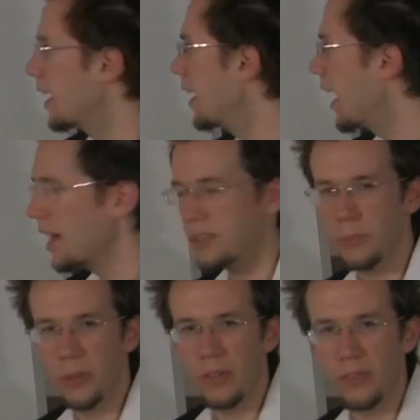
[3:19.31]
It adds
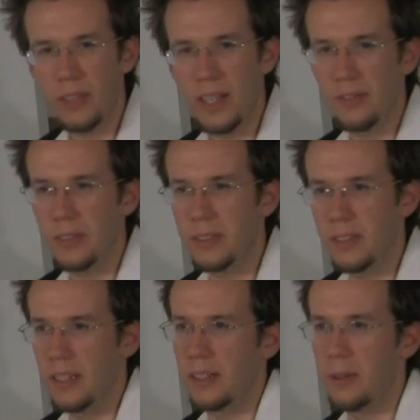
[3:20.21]
more flavor to the